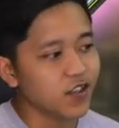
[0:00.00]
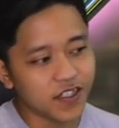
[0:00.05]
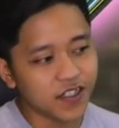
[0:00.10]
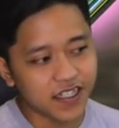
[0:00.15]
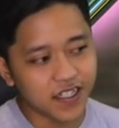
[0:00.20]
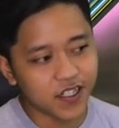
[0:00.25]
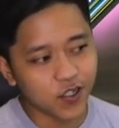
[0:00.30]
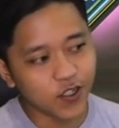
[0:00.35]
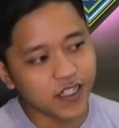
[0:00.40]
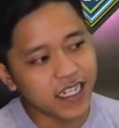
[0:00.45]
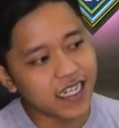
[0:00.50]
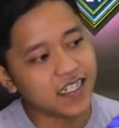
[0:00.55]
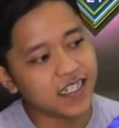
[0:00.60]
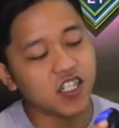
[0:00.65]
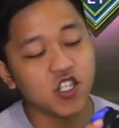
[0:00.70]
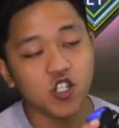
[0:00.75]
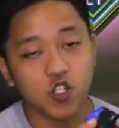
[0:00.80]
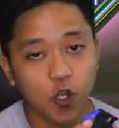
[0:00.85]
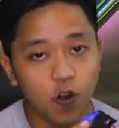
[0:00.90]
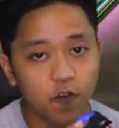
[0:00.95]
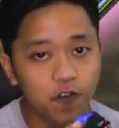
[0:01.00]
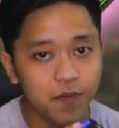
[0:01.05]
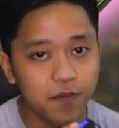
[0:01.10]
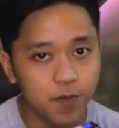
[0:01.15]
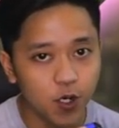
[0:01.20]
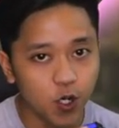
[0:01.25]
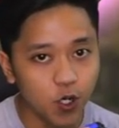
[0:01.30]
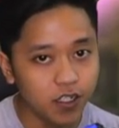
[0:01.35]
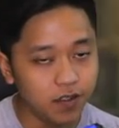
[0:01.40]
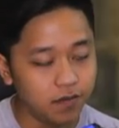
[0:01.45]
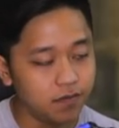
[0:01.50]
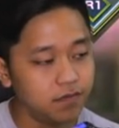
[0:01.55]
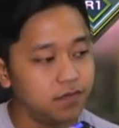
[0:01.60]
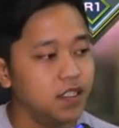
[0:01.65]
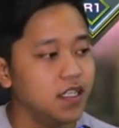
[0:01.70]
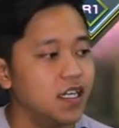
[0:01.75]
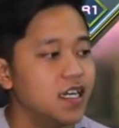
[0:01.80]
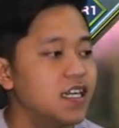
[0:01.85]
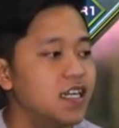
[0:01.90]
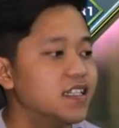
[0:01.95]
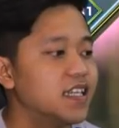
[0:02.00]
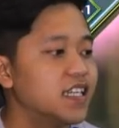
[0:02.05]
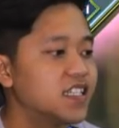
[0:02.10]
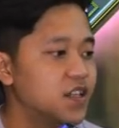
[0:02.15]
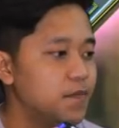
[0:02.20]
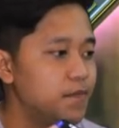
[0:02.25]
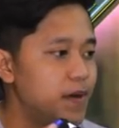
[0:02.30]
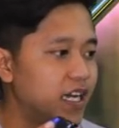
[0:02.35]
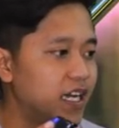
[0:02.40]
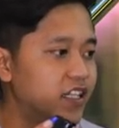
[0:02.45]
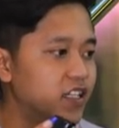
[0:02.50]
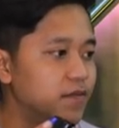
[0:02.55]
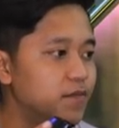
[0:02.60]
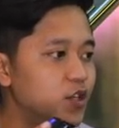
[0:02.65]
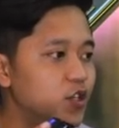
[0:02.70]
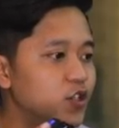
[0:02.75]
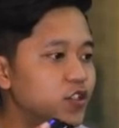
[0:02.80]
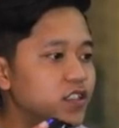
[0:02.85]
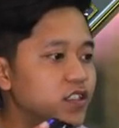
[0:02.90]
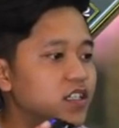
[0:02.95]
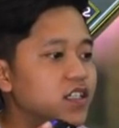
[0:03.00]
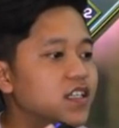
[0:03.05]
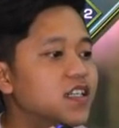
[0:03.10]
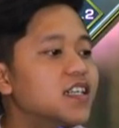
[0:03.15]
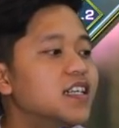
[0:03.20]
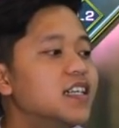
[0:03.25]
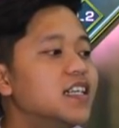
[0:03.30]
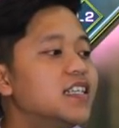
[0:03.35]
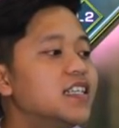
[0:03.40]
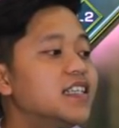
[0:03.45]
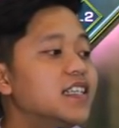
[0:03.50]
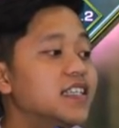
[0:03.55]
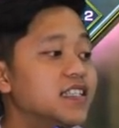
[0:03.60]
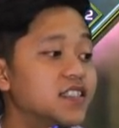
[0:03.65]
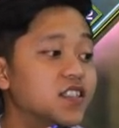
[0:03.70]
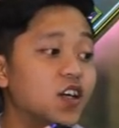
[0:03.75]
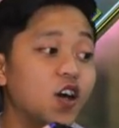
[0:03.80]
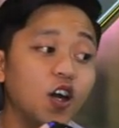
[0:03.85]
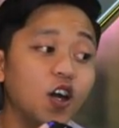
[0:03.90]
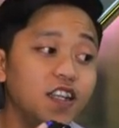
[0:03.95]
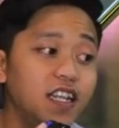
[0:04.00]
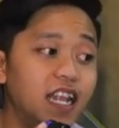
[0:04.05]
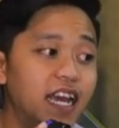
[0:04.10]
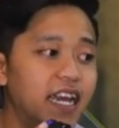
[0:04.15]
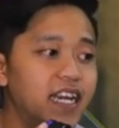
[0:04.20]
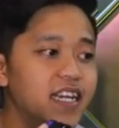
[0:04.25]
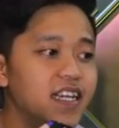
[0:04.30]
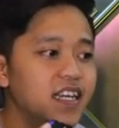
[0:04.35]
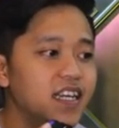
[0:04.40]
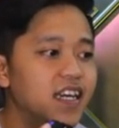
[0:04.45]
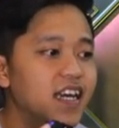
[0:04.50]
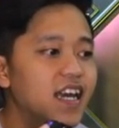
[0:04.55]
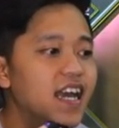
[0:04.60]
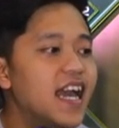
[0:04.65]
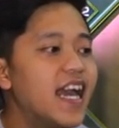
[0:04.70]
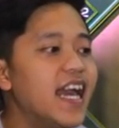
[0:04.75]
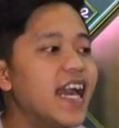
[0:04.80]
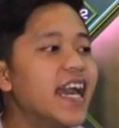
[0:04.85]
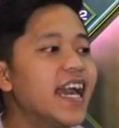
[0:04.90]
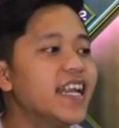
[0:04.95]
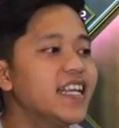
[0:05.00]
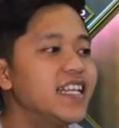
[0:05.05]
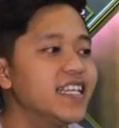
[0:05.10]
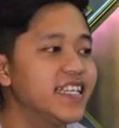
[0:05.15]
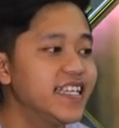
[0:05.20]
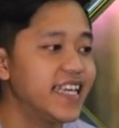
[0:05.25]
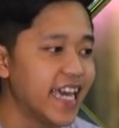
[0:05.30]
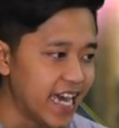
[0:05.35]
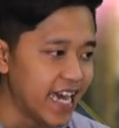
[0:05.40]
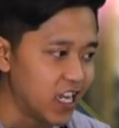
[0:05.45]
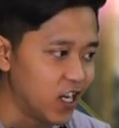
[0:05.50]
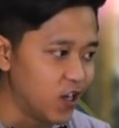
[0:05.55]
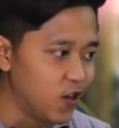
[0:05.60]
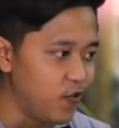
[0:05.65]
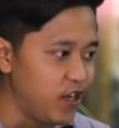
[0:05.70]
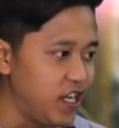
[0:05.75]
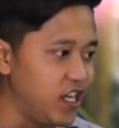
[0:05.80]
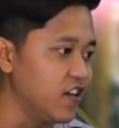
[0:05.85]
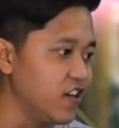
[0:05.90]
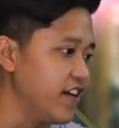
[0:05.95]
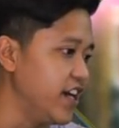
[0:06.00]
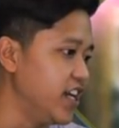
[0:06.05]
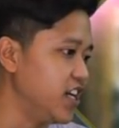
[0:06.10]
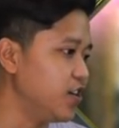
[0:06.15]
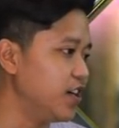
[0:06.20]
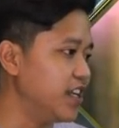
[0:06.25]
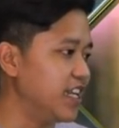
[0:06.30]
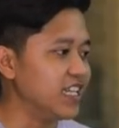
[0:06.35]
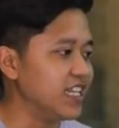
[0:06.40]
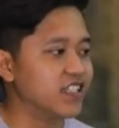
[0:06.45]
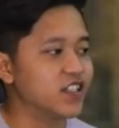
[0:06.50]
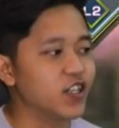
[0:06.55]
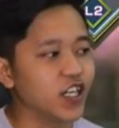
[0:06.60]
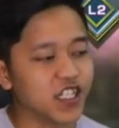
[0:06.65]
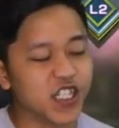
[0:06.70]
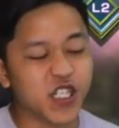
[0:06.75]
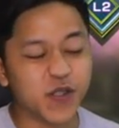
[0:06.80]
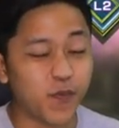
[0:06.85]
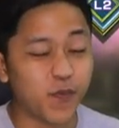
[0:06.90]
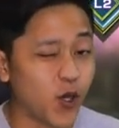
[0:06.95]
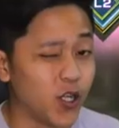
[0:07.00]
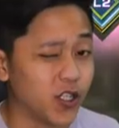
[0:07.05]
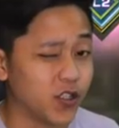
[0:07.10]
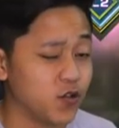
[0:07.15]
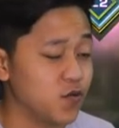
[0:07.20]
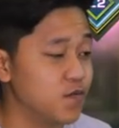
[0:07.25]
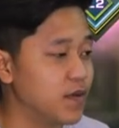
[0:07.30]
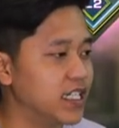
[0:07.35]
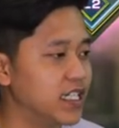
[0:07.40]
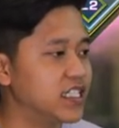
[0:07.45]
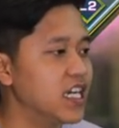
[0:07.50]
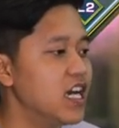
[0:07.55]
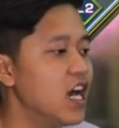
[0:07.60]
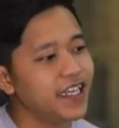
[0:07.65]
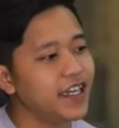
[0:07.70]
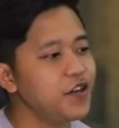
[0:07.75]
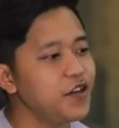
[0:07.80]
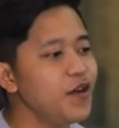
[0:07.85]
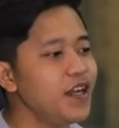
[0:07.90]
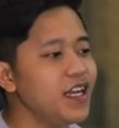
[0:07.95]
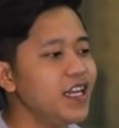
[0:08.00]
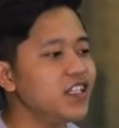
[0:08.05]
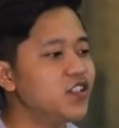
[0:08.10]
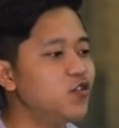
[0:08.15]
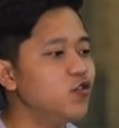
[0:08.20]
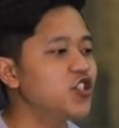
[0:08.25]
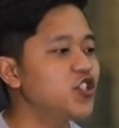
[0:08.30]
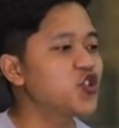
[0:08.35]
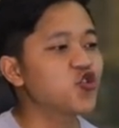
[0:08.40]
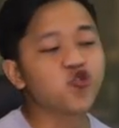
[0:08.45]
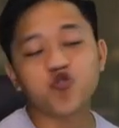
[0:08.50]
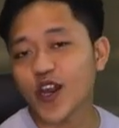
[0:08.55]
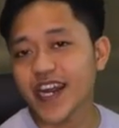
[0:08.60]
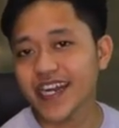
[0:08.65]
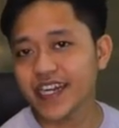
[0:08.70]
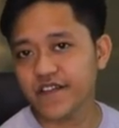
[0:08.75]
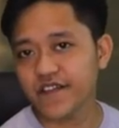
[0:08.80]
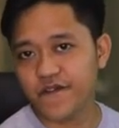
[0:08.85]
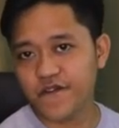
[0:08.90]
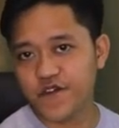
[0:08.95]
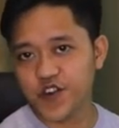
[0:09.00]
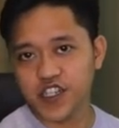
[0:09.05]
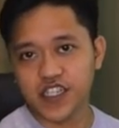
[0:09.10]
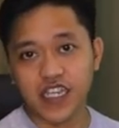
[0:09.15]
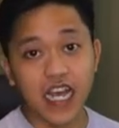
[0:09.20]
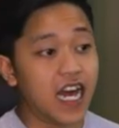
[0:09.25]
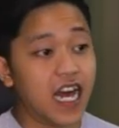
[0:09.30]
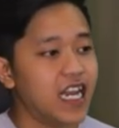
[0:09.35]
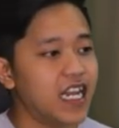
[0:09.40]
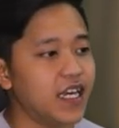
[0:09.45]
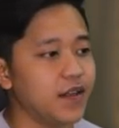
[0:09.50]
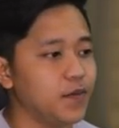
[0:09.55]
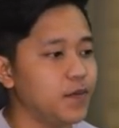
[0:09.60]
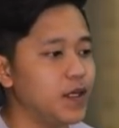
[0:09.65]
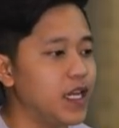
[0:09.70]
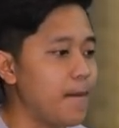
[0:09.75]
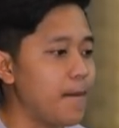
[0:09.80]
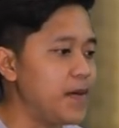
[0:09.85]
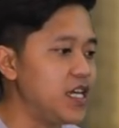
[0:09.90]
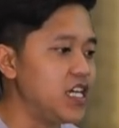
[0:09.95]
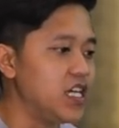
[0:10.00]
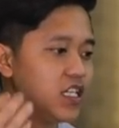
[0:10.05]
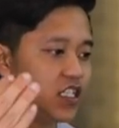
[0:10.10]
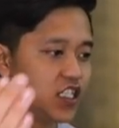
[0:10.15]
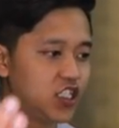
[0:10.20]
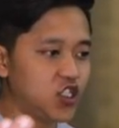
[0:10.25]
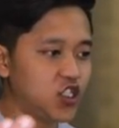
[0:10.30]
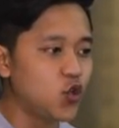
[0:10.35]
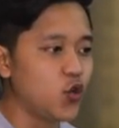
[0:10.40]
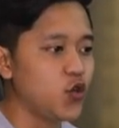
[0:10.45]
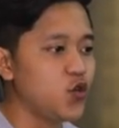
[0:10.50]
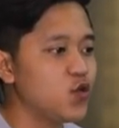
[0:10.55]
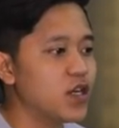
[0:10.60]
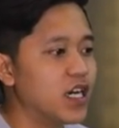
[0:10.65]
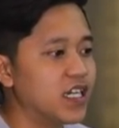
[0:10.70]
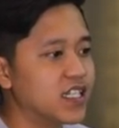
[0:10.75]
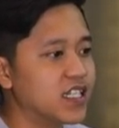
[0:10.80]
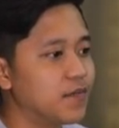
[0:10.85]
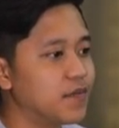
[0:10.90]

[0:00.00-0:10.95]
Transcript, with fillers: So there's a story mode, there's a battle mode, there's online, and gallery. Alright, you know what? Let's not spoil too much. Yeah, you know what? Let's do training first. Let me show you guys